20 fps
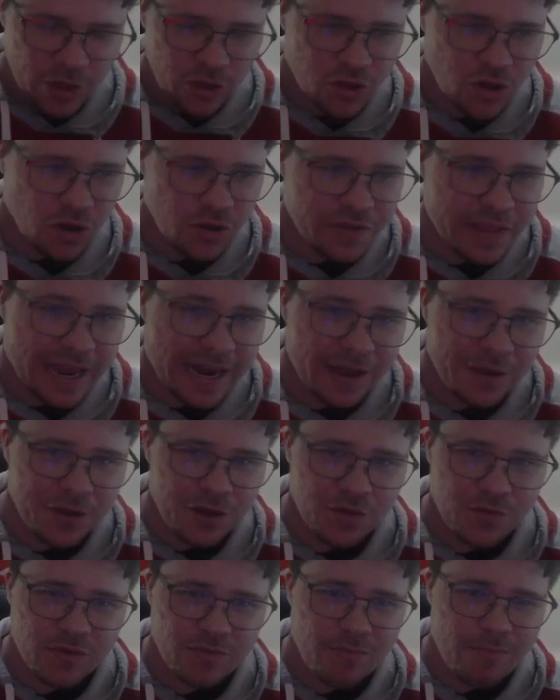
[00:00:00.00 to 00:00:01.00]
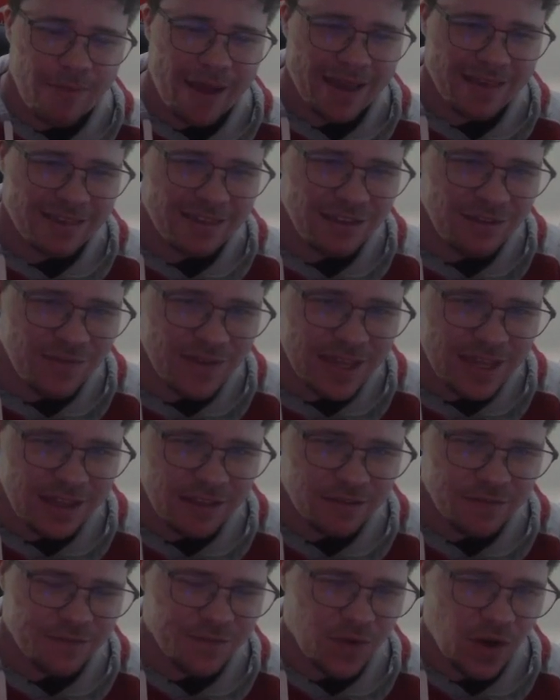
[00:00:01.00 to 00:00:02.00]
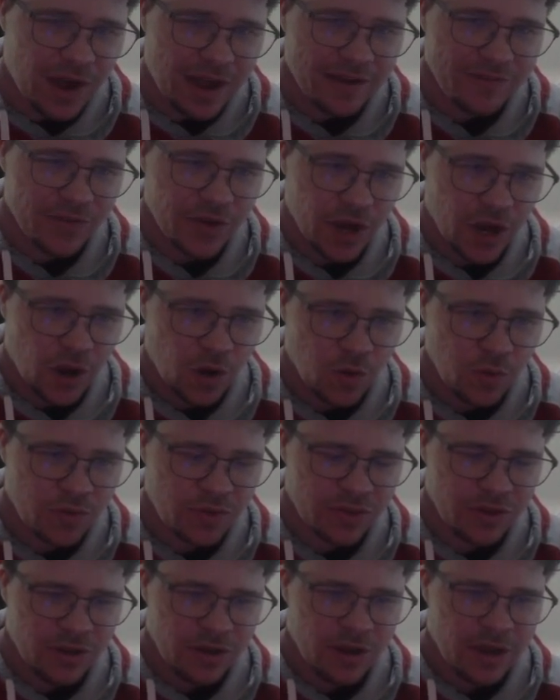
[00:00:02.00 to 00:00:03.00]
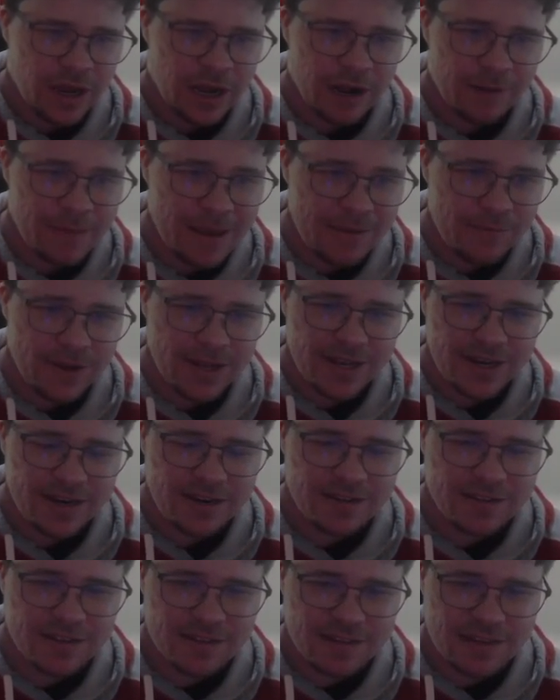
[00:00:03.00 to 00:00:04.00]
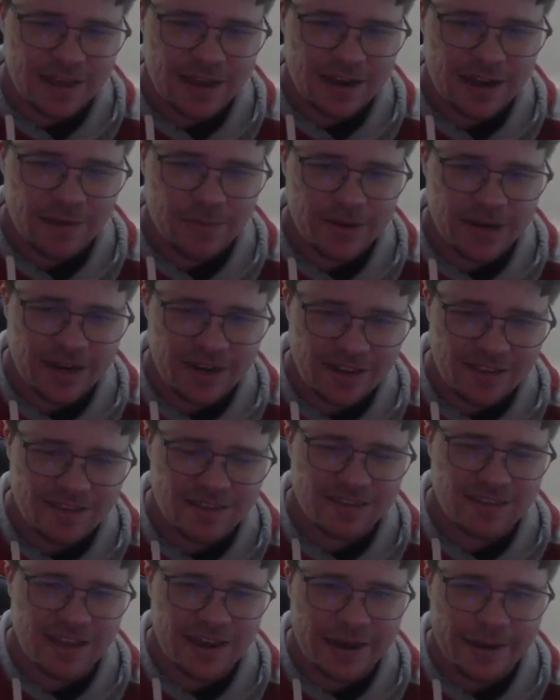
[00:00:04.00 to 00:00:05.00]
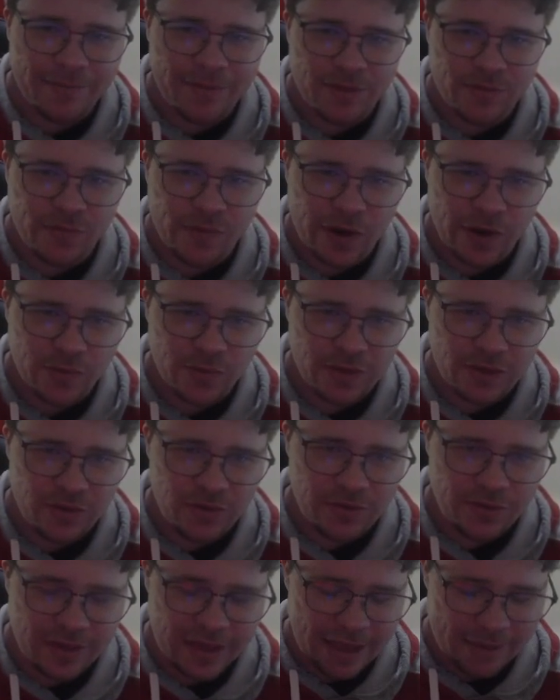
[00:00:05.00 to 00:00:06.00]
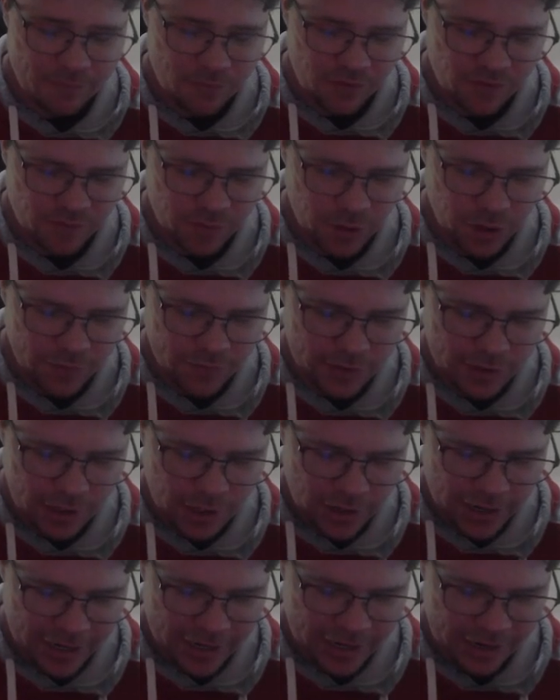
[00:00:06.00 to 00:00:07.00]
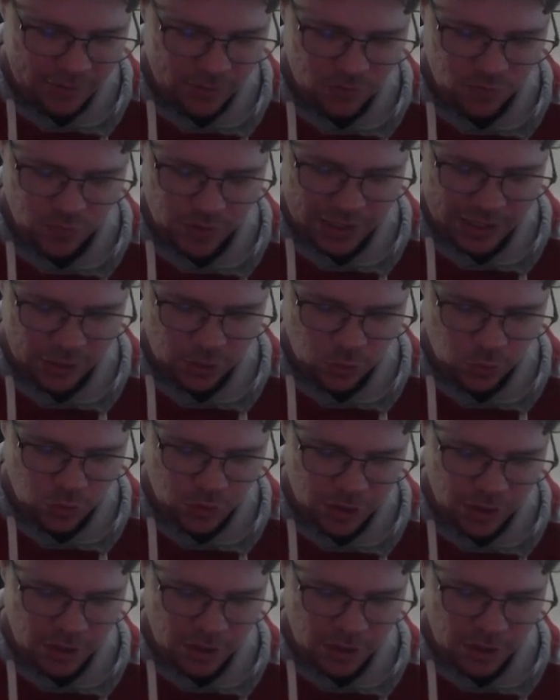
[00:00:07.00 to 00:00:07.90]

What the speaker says: Joe Danaher was massive. He kicked 5 goals. He really needed to stand up, and he needs to stand up this final series to get Brisbane over the line. He was really good.